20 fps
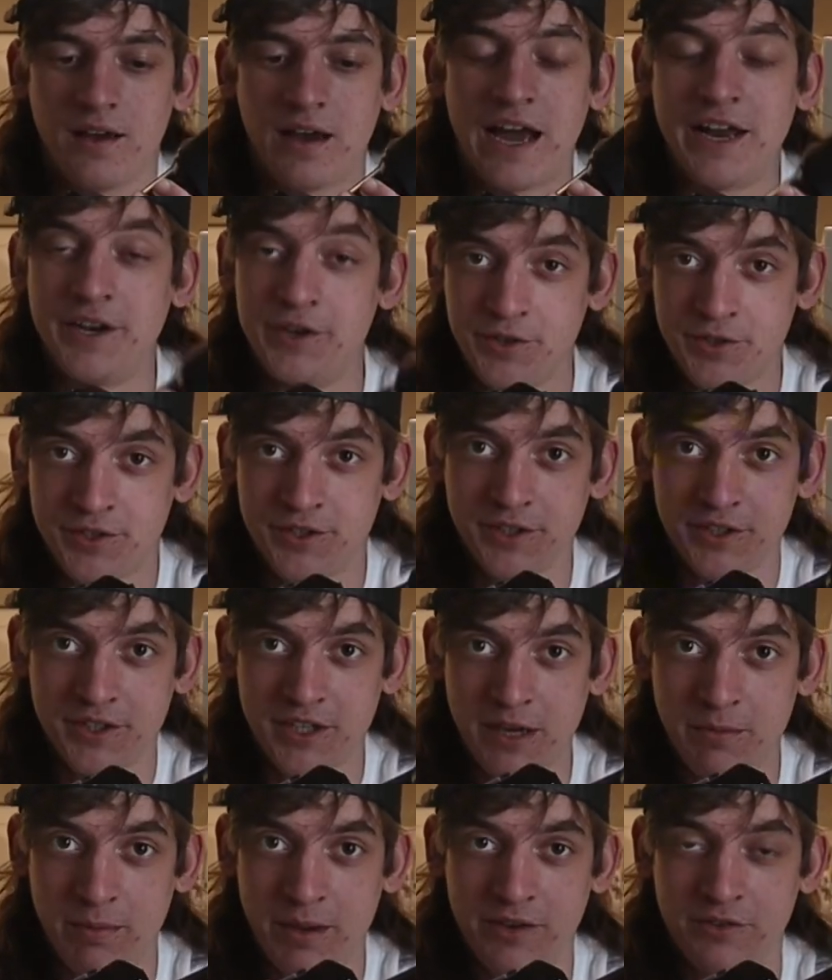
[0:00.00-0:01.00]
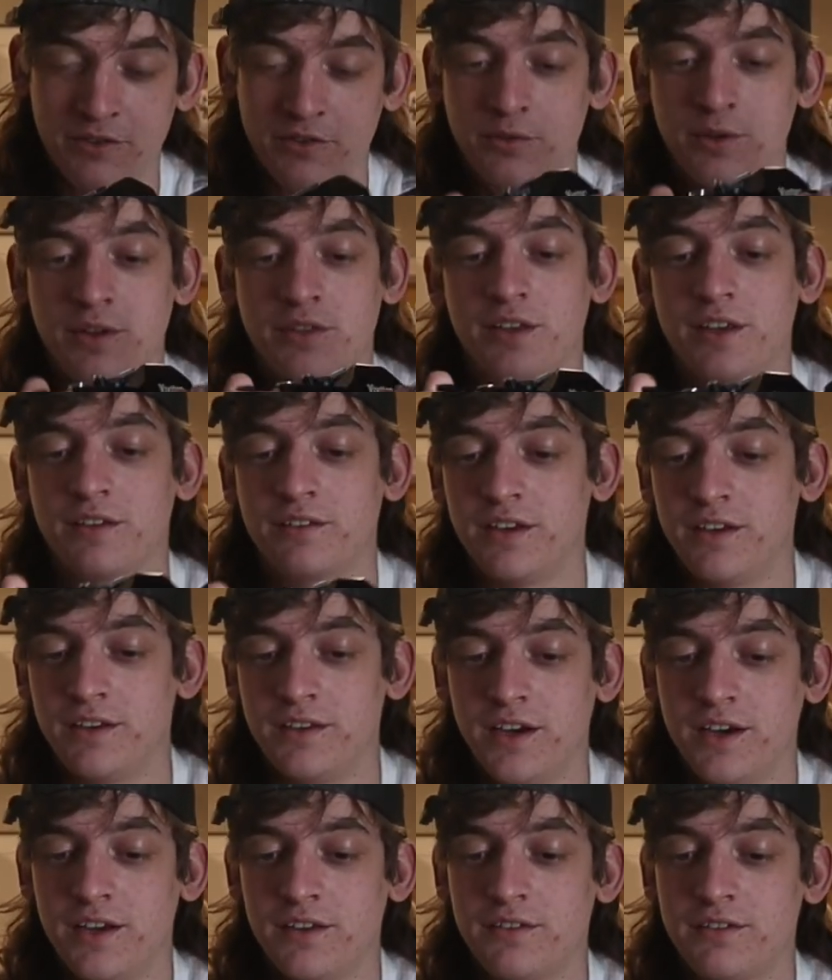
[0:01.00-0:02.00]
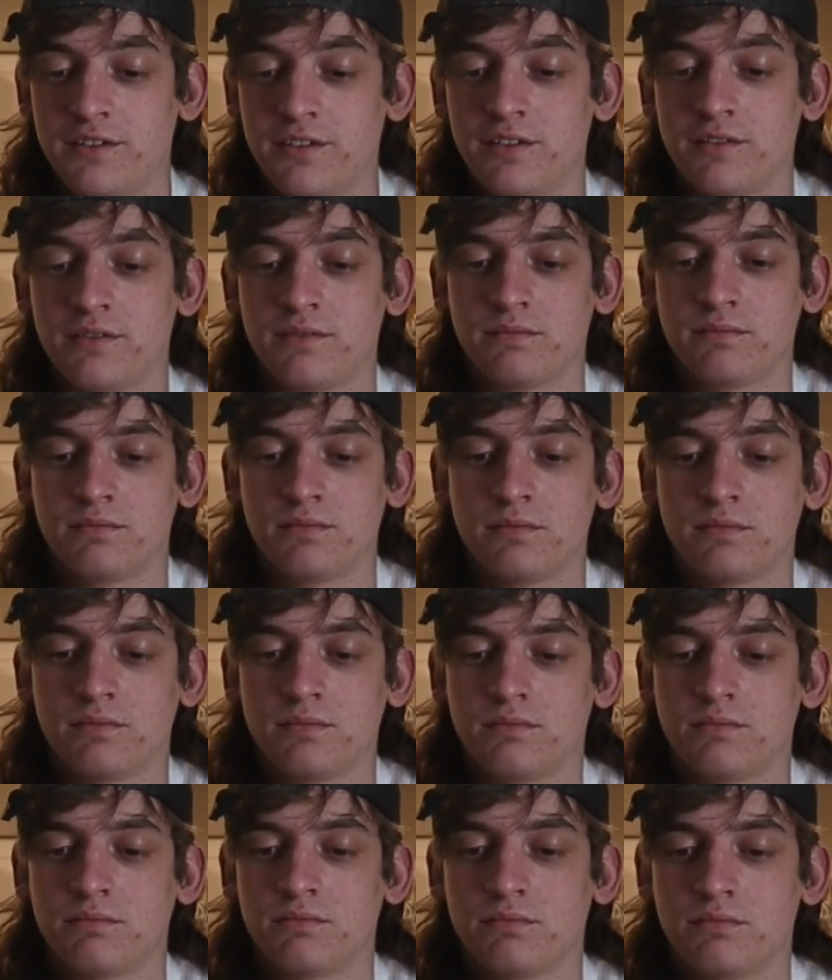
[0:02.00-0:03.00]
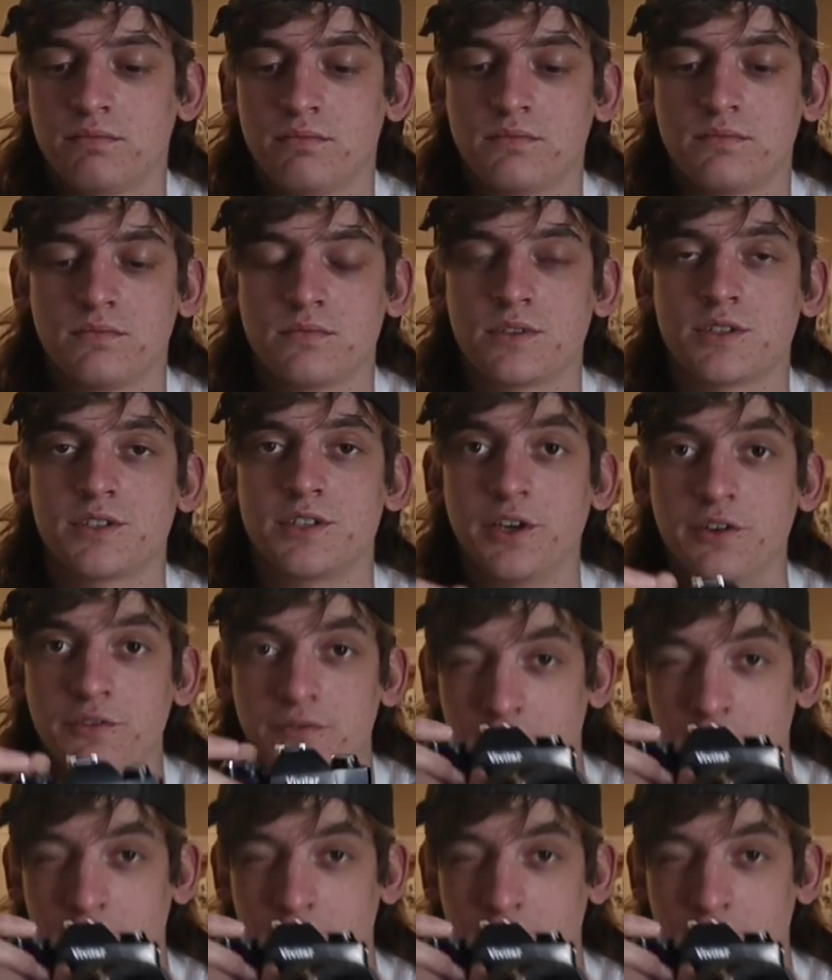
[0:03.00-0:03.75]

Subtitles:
I do still take pictures with this. It does still